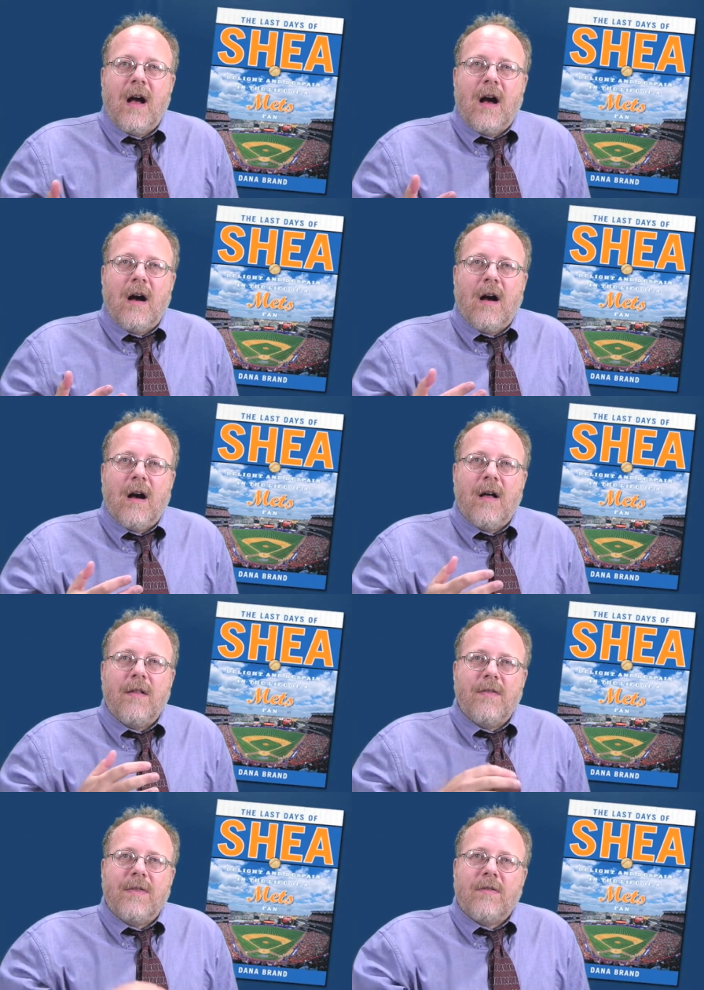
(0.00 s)
uh,
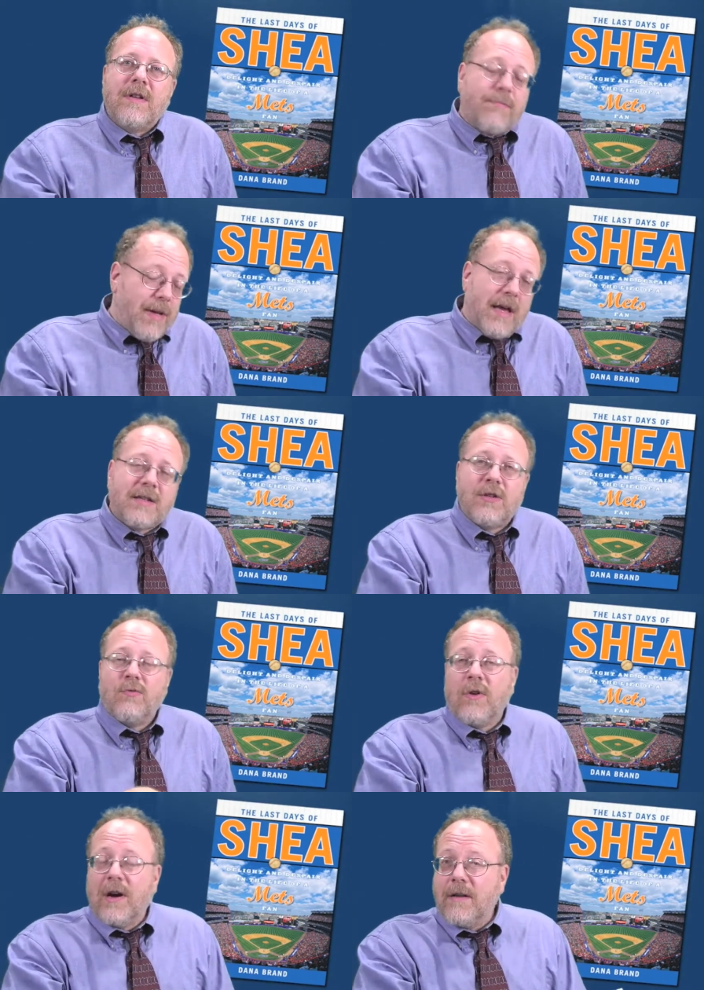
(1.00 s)
there is a passage
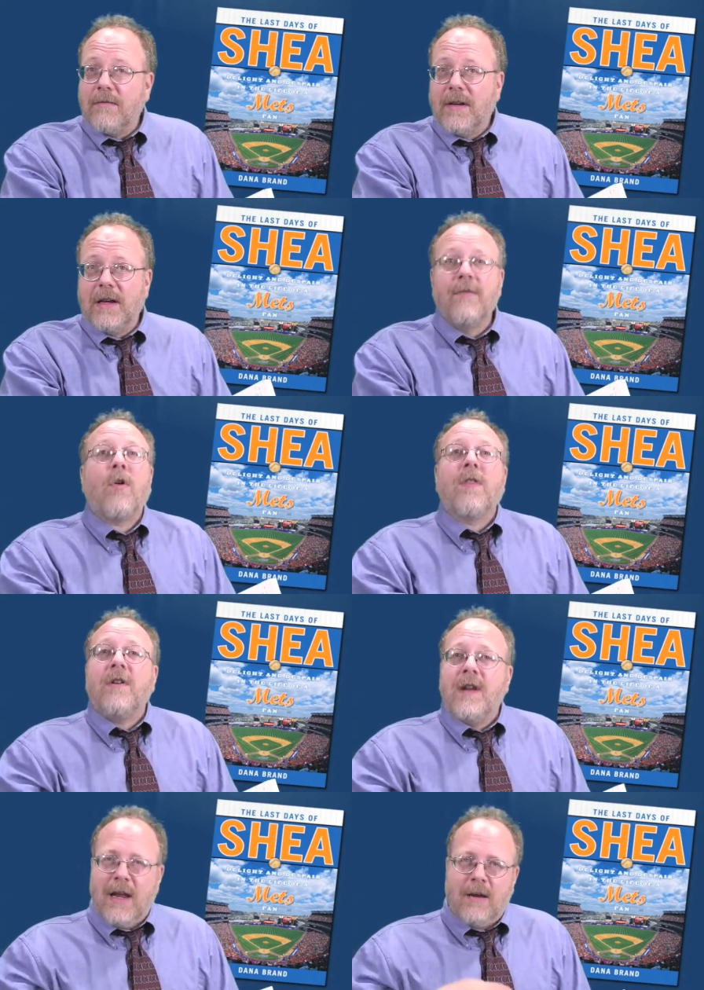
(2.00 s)
in where I give all
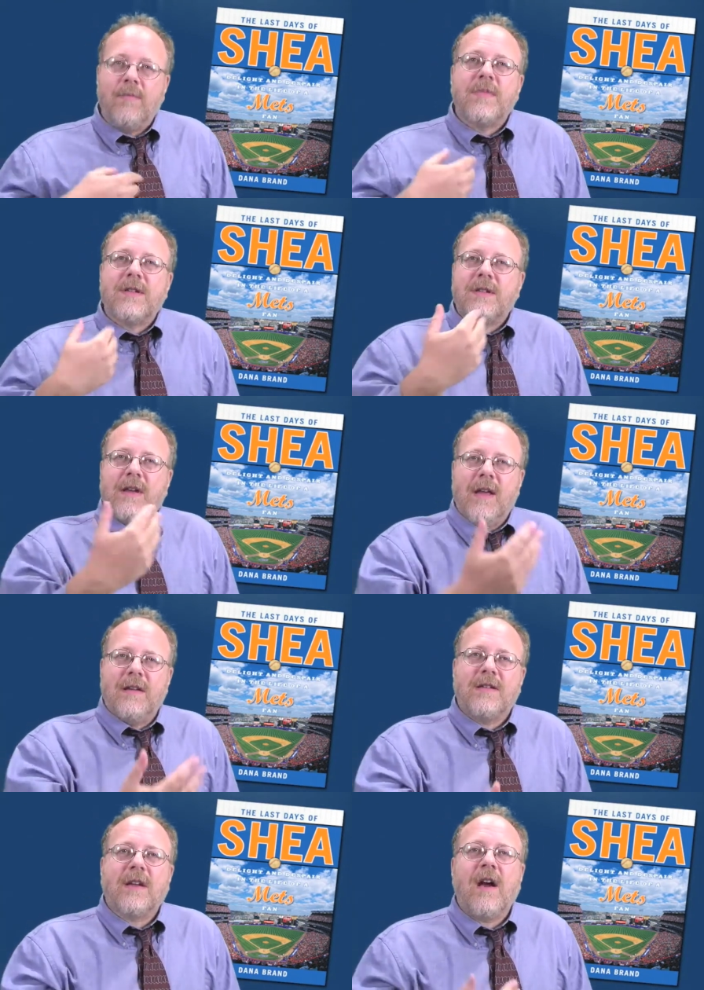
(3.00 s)
their names.
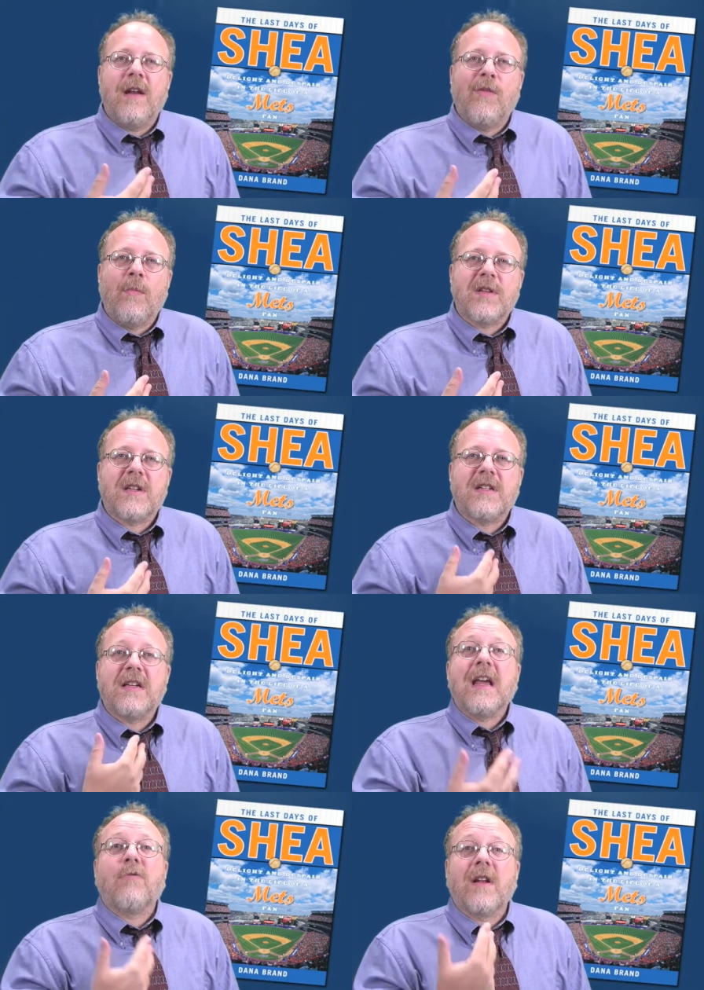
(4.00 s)
It's a kind of almost a
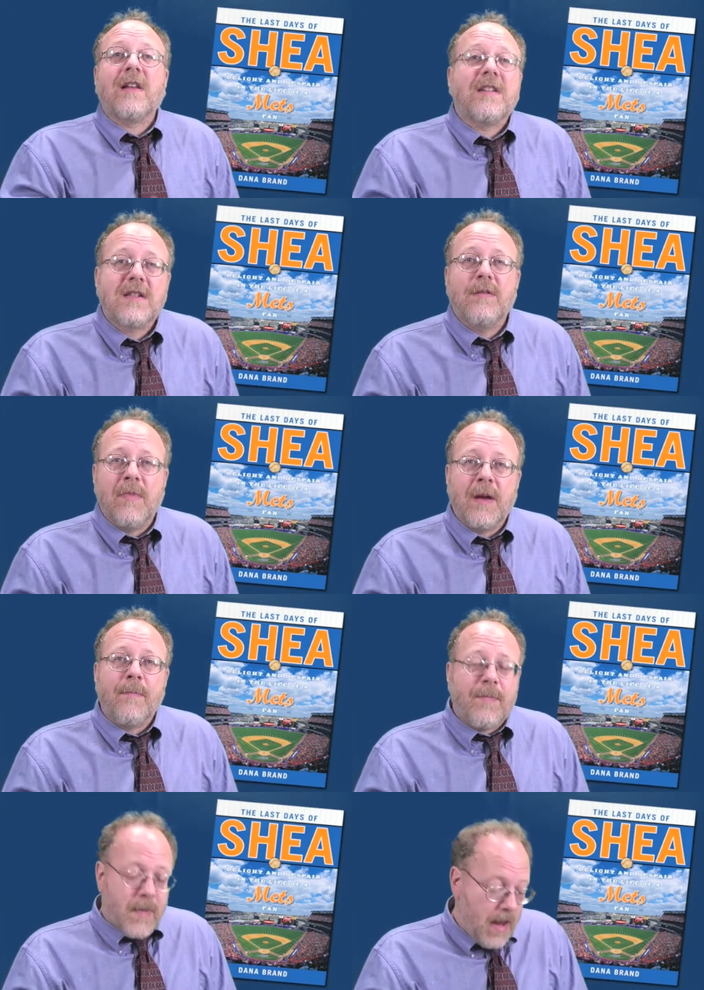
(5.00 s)
sacred list to me
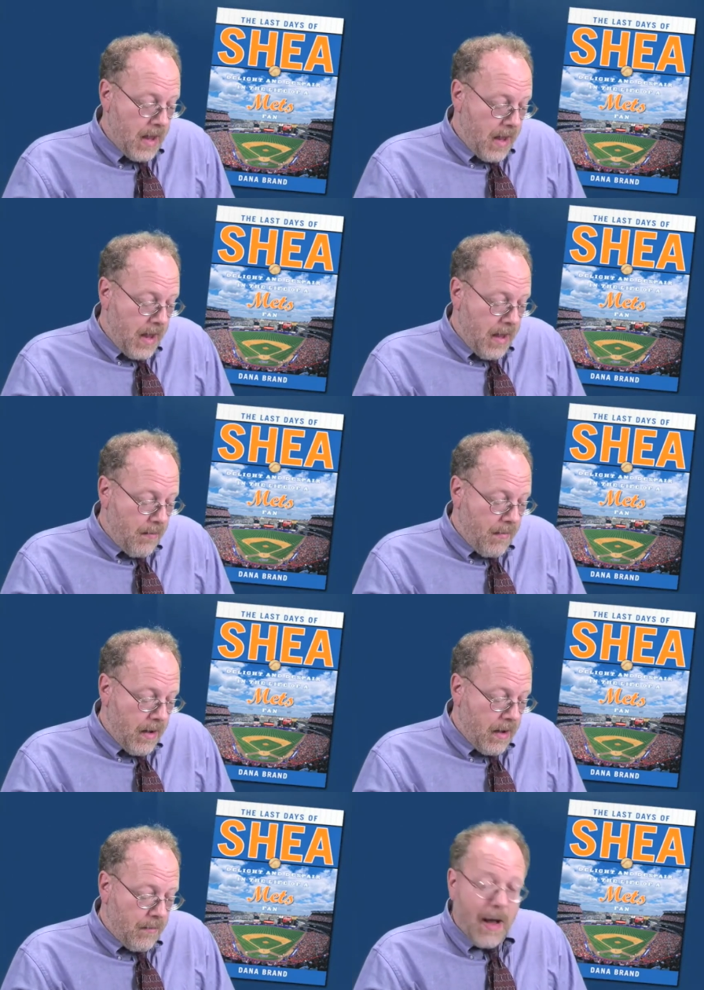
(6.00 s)
um,